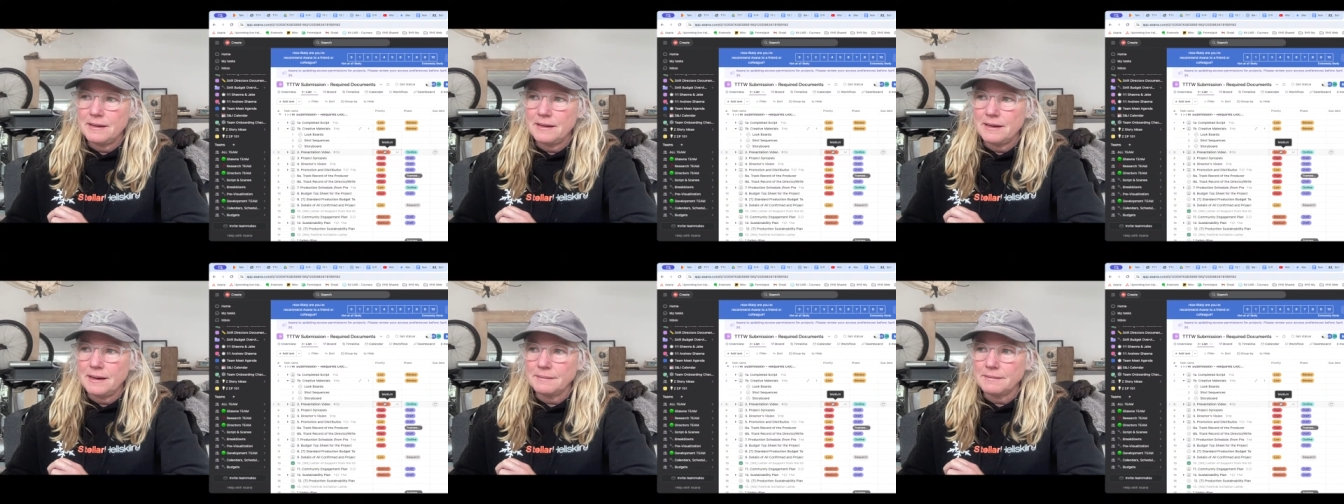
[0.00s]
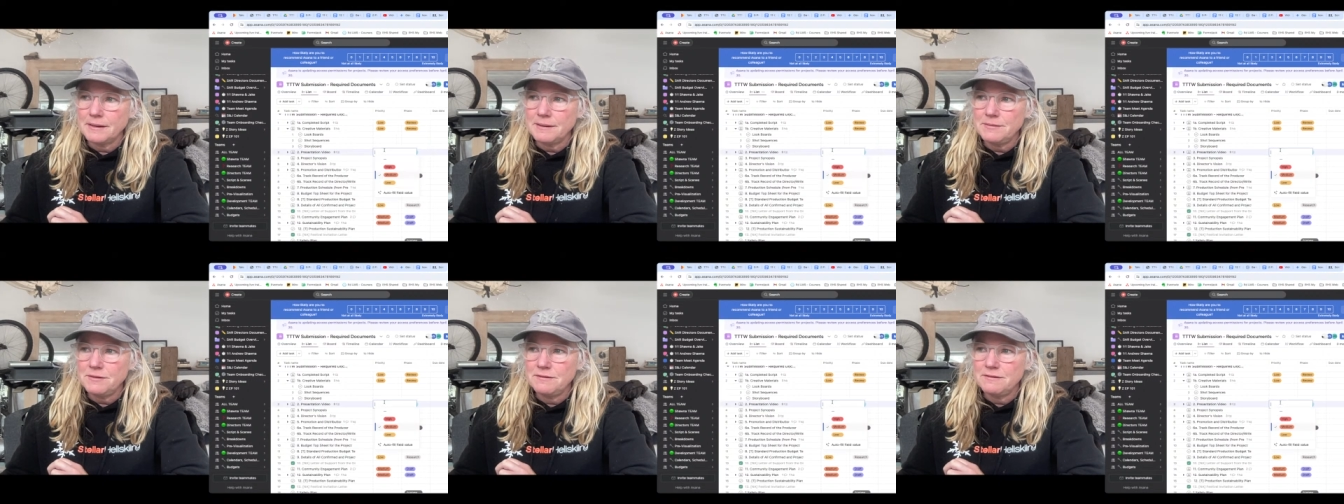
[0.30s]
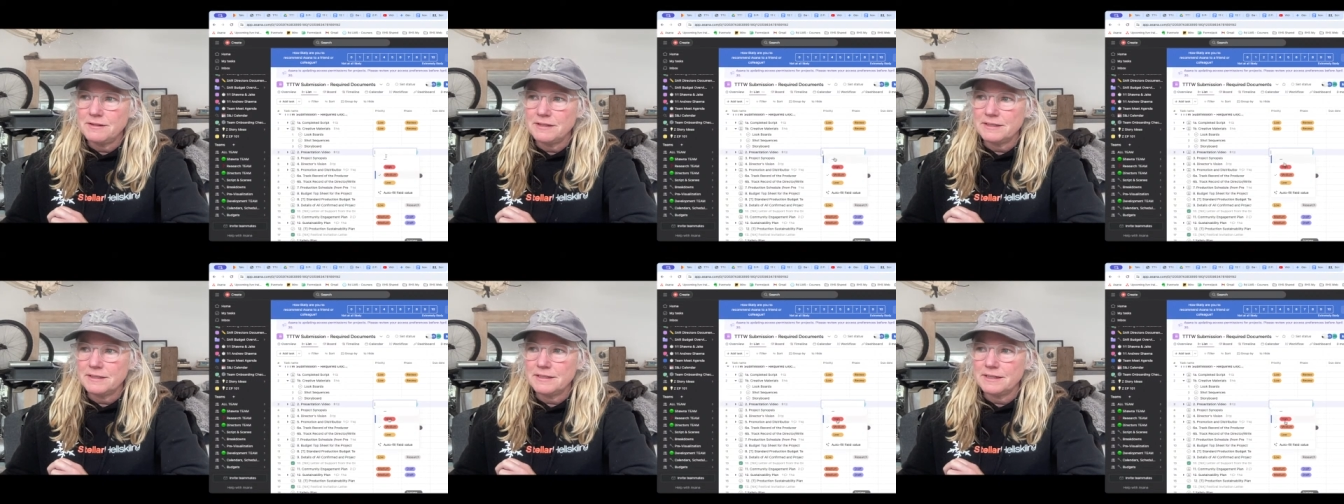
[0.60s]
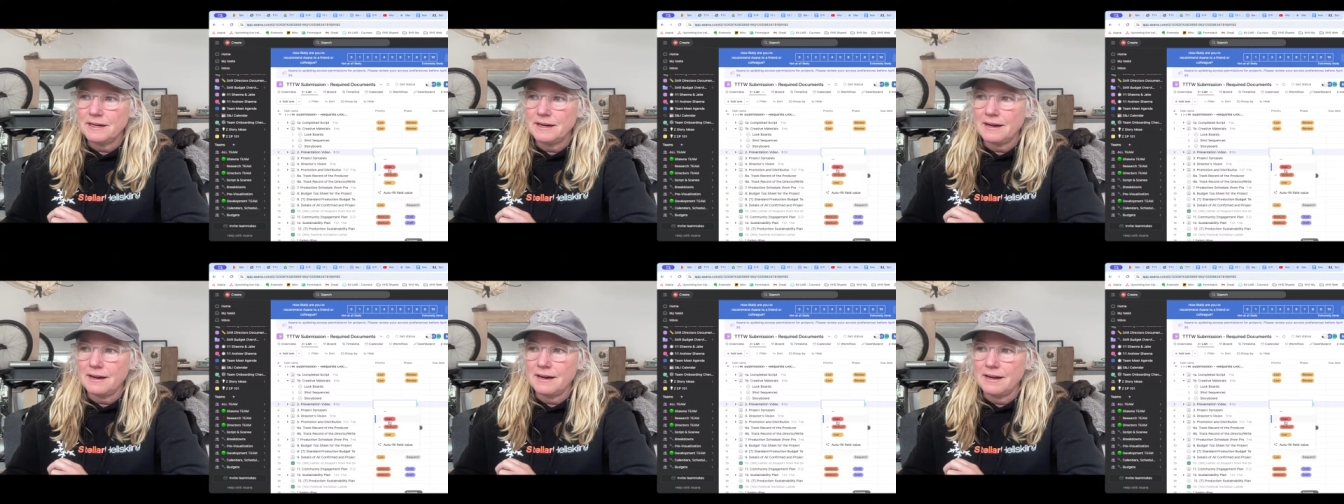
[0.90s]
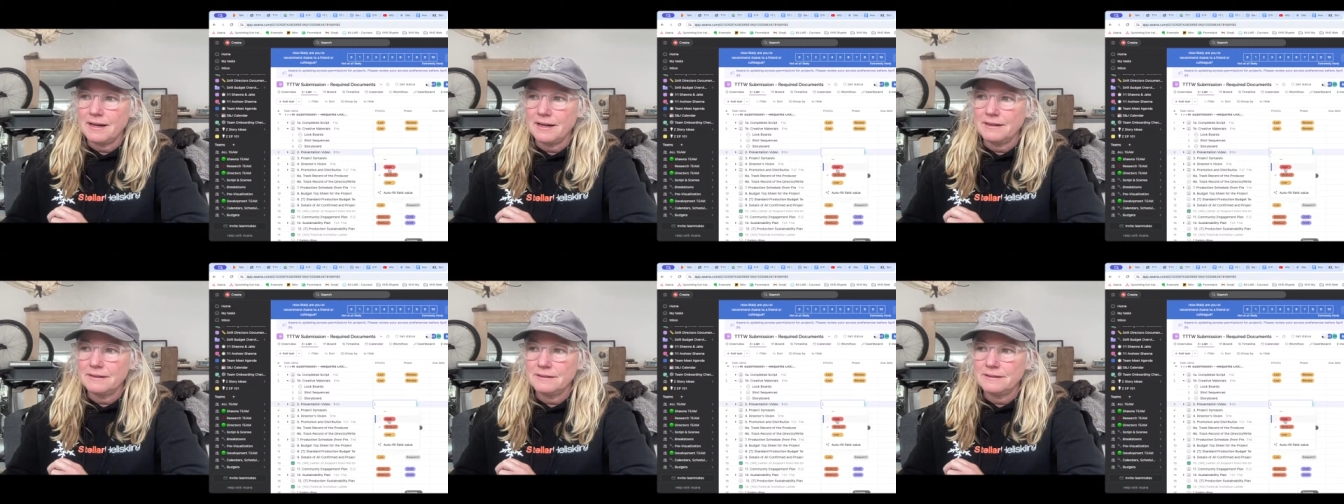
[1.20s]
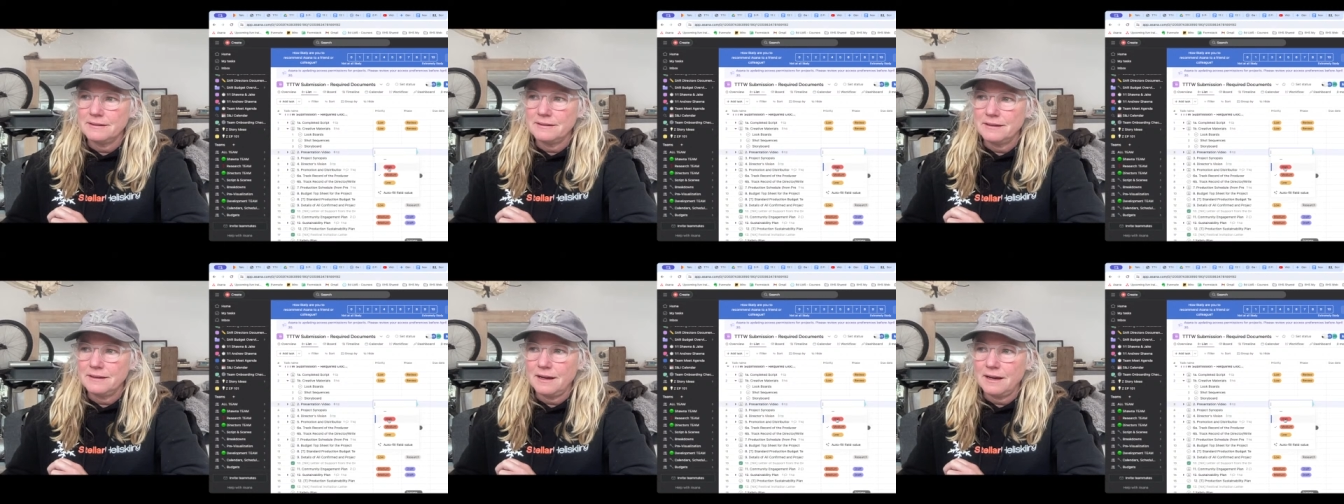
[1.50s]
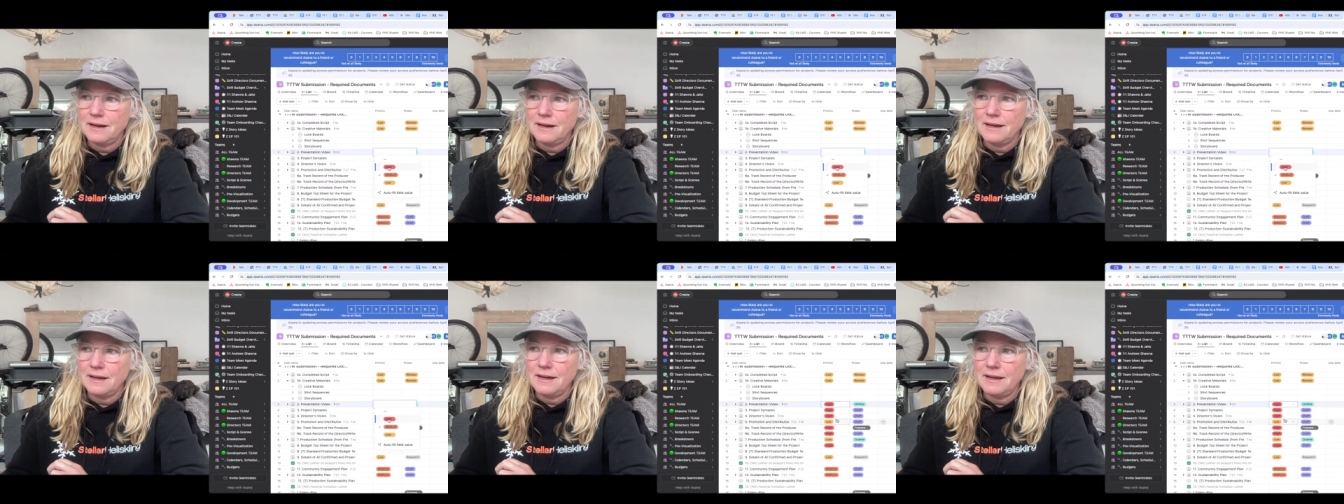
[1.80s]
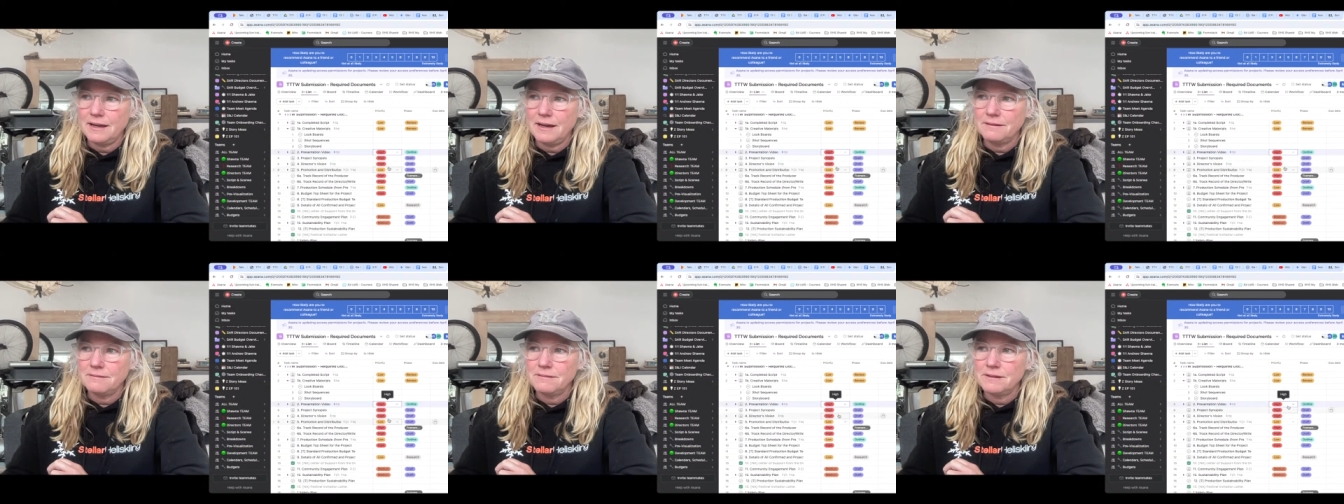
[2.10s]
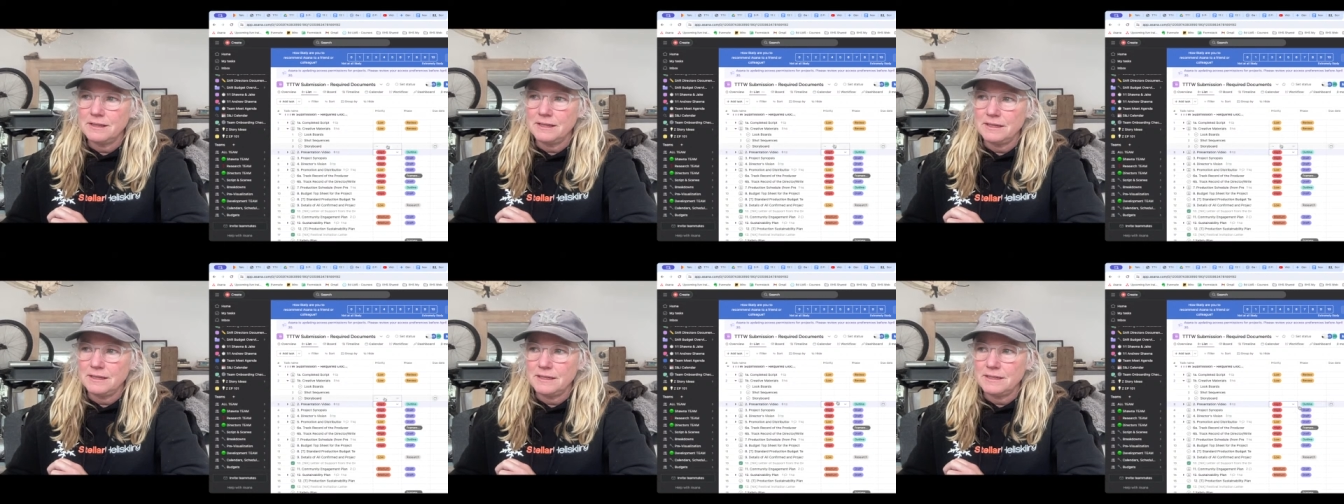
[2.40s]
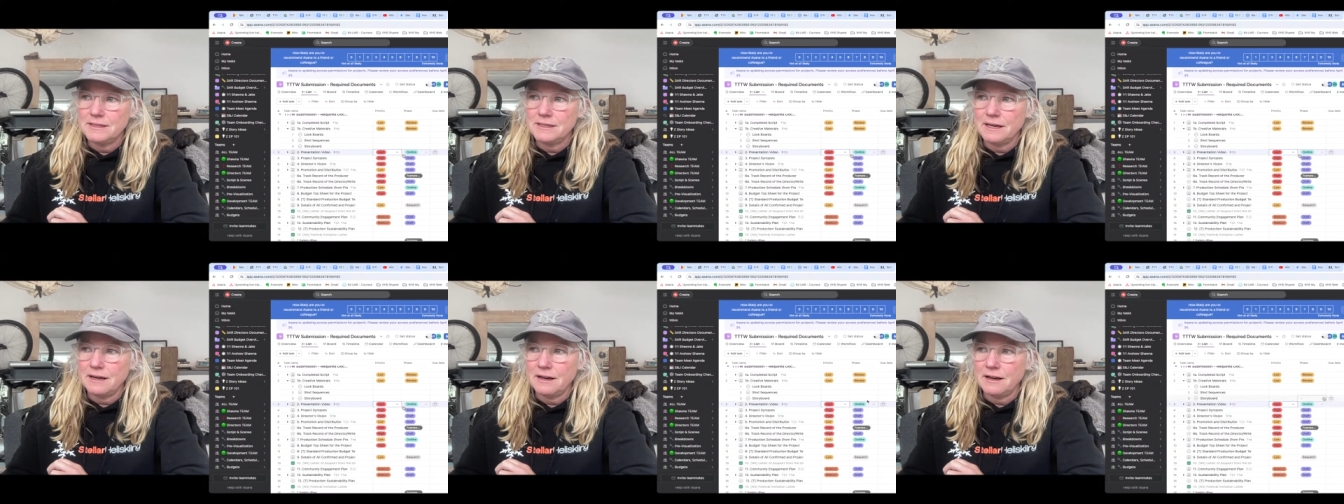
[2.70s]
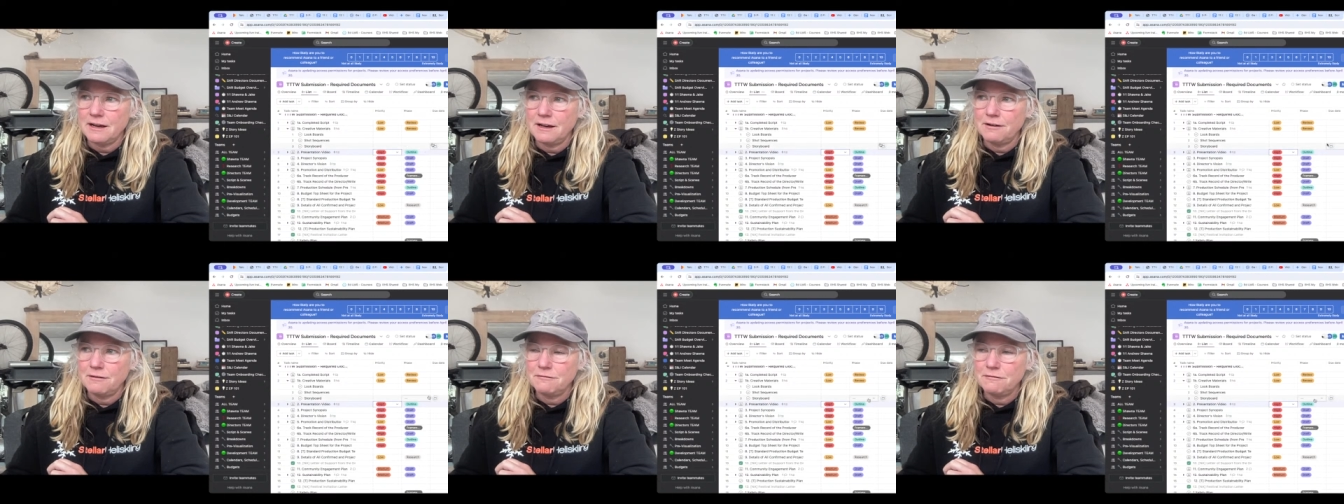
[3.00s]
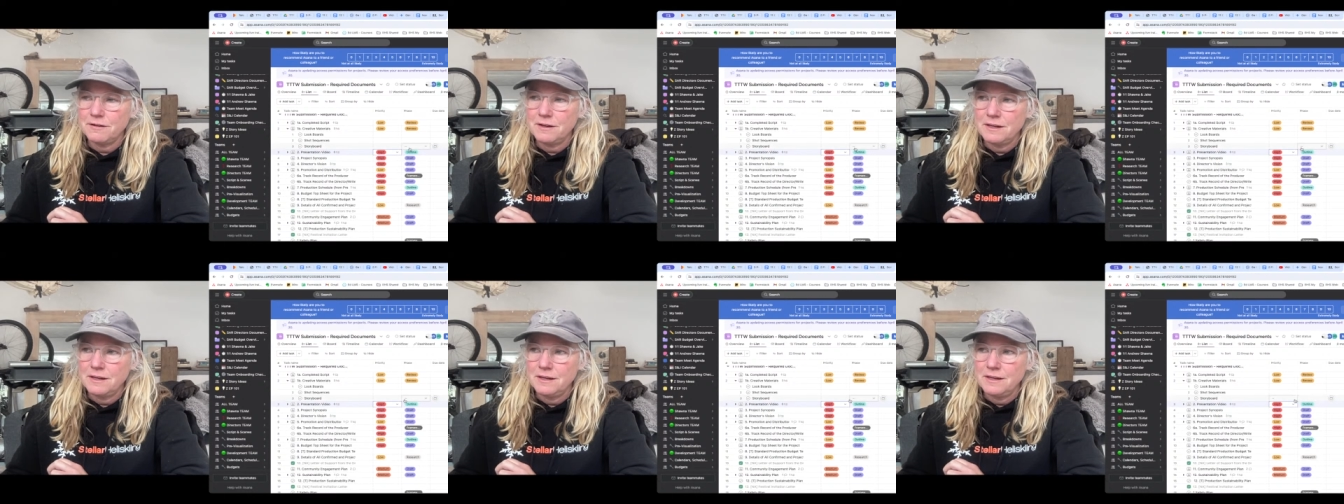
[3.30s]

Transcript: going to move this to high. I really need to have